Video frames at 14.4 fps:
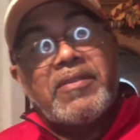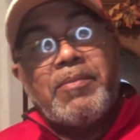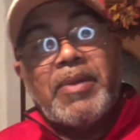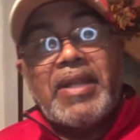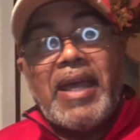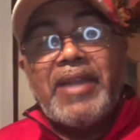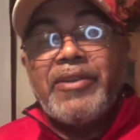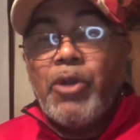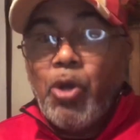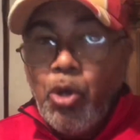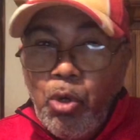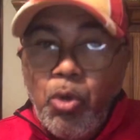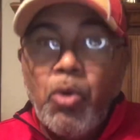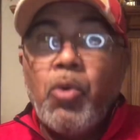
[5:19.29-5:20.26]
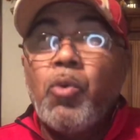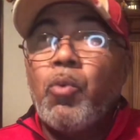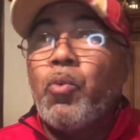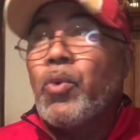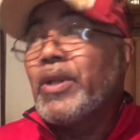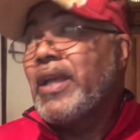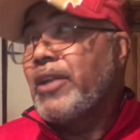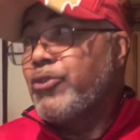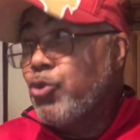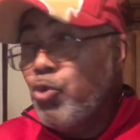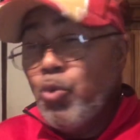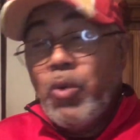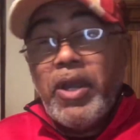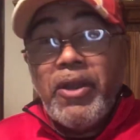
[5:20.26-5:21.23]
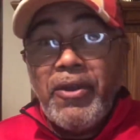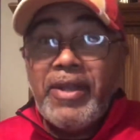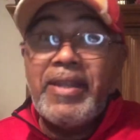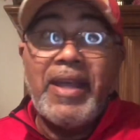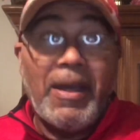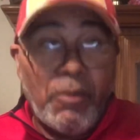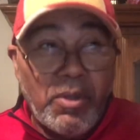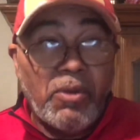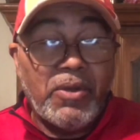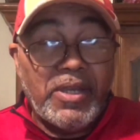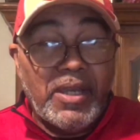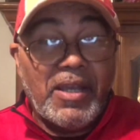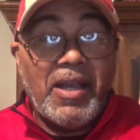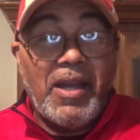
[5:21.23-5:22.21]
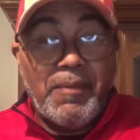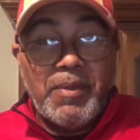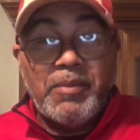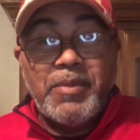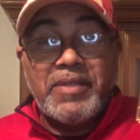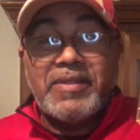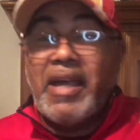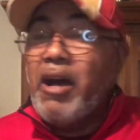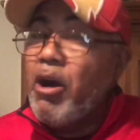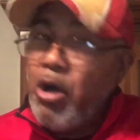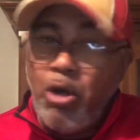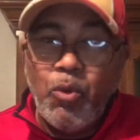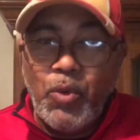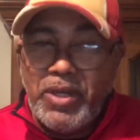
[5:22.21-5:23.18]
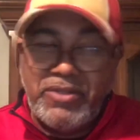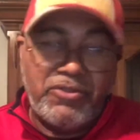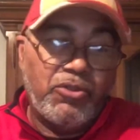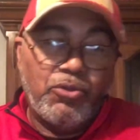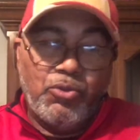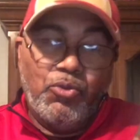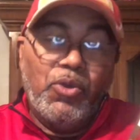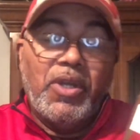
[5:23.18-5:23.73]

But I know when I do wear it, I will get compliments. I always do.